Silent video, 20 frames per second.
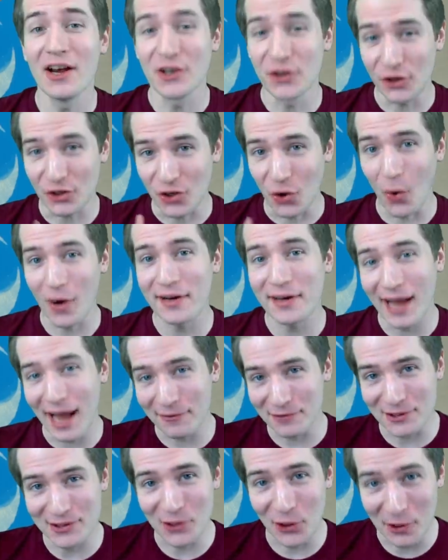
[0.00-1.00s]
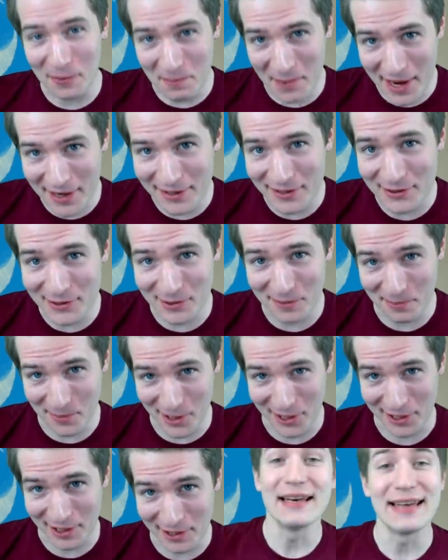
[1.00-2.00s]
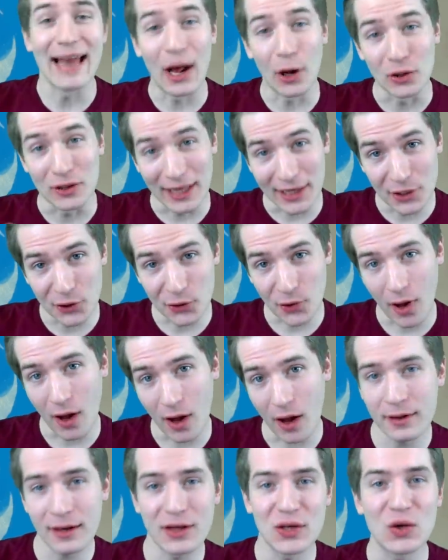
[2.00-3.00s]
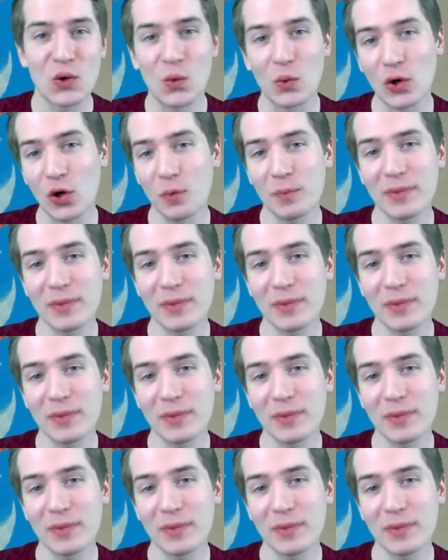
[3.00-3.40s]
you're going to have to start making some money. Now, later on, you will